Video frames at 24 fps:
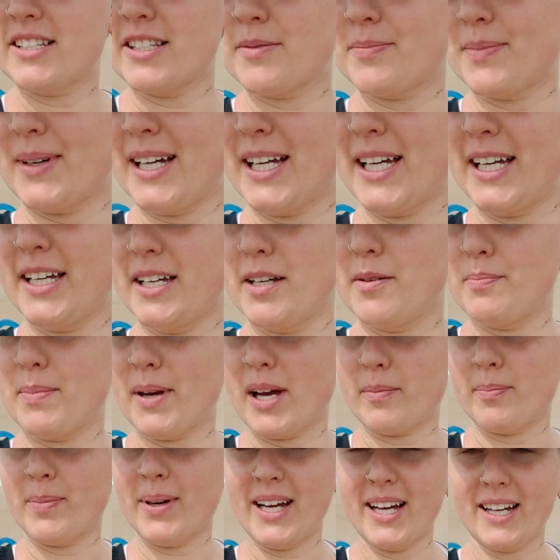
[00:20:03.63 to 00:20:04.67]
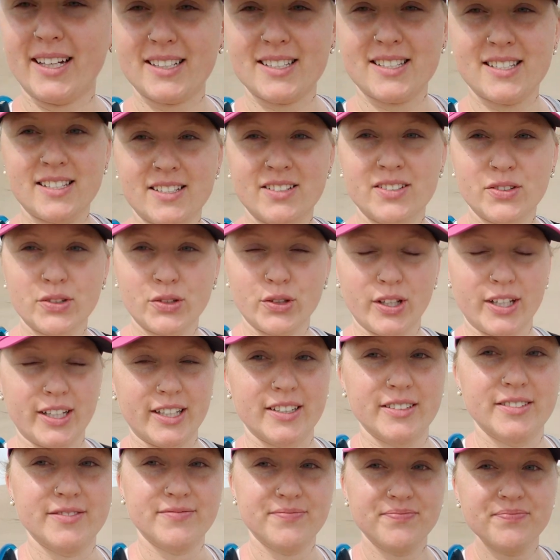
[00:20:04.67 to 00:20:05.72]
is my backpack's, like,